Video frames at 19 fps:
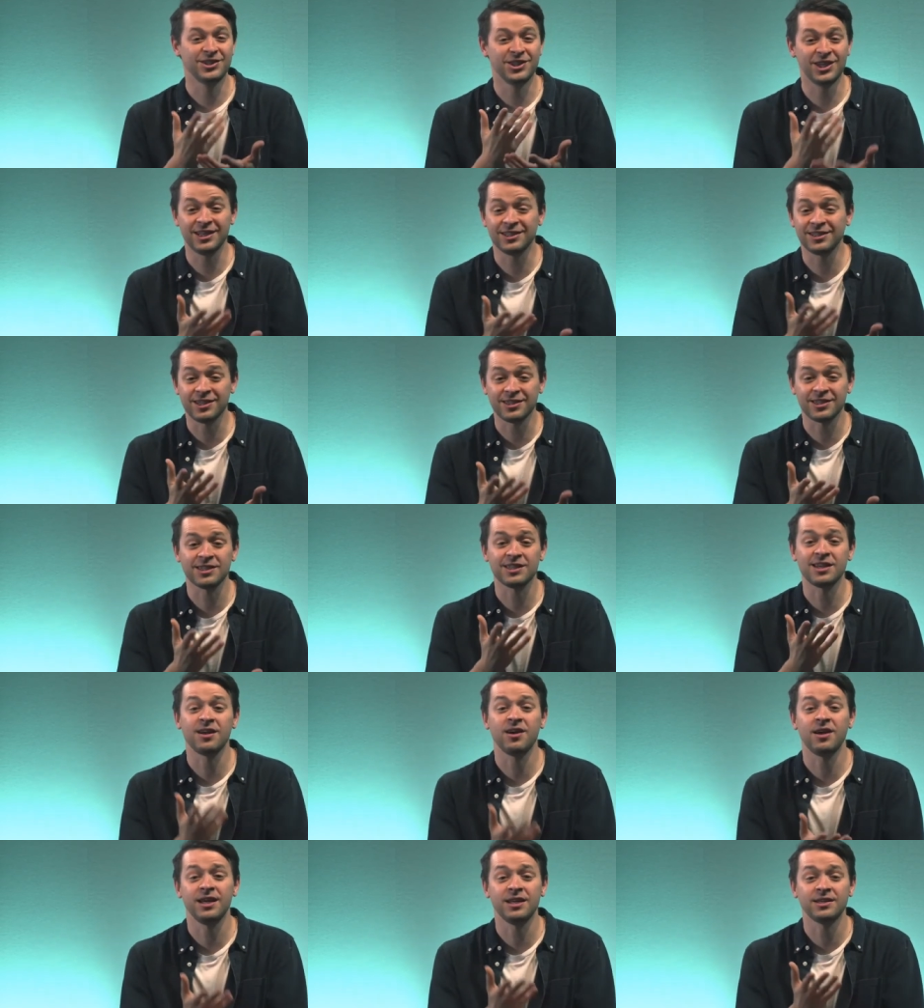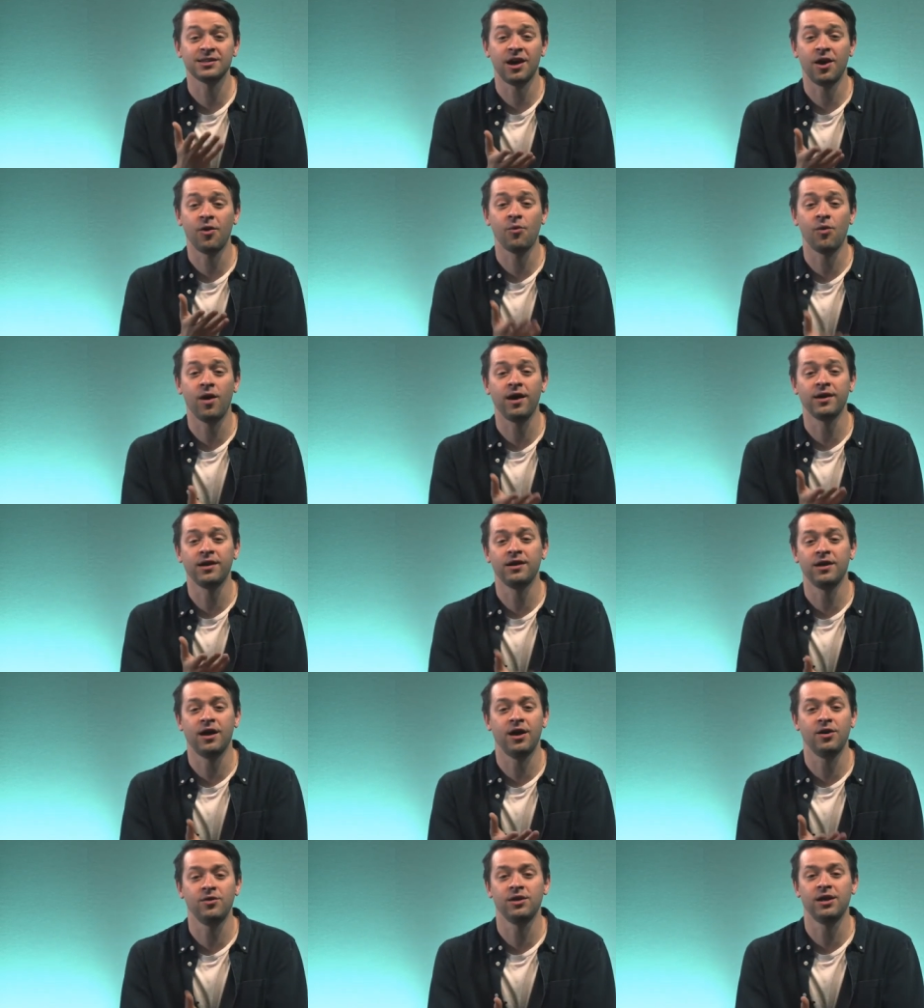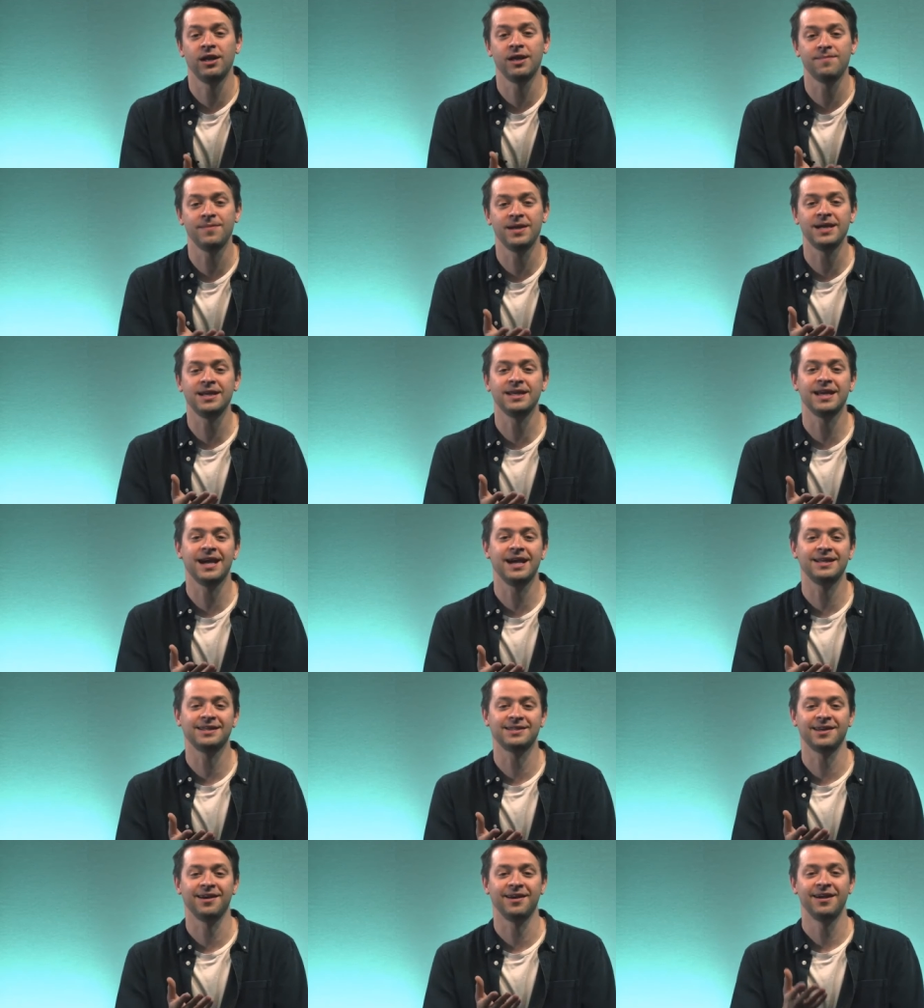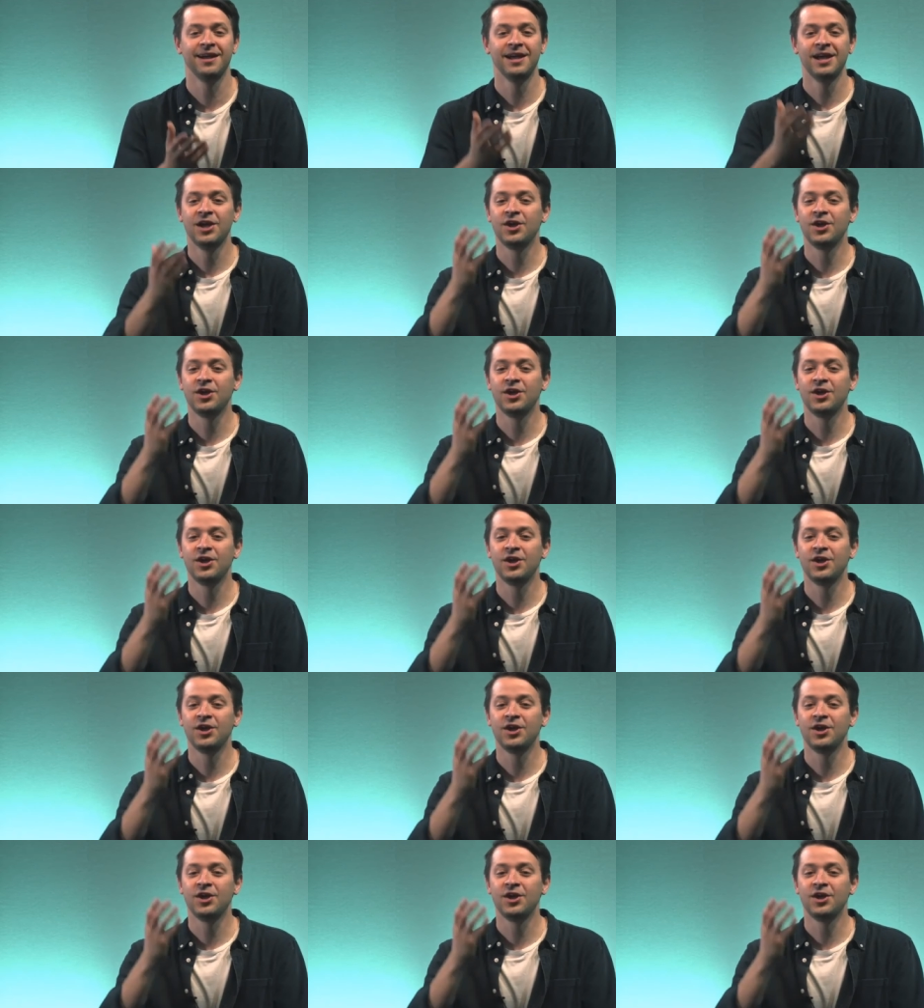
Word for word: Jesus is, our one and only mediator